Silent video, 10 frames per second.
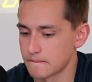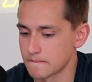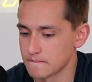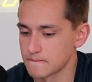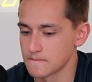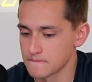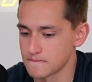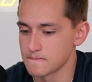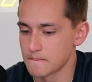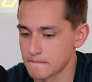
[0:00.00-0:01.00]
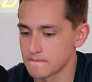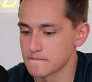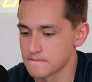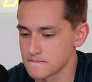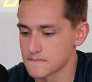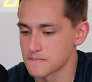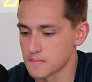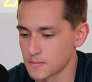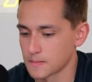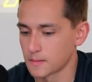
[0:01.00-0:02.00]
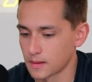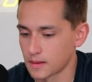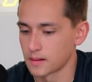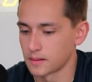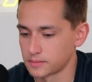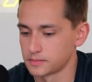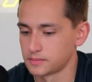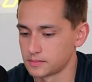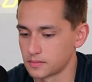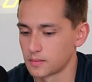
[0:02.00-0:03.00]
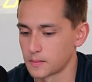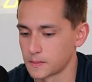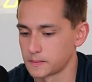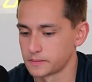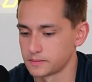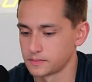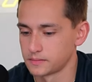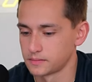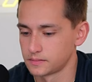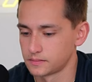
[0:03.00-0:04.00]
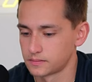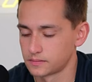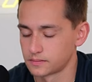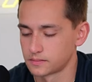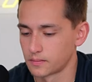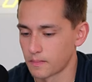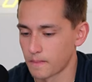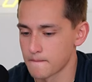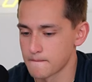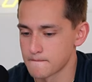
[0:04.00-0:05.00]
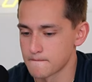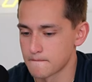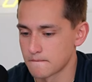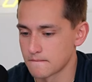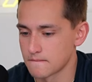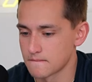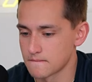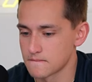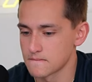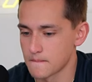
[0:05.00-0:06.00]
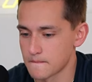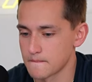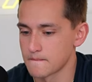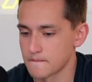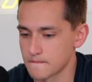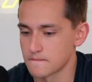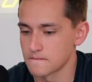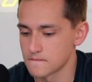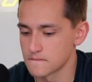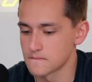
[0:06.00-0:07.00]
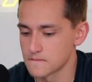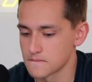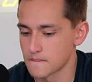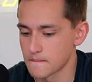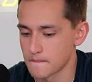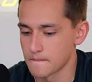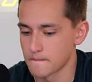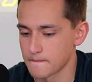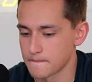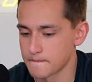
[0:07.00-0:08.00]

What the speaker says: [no speech]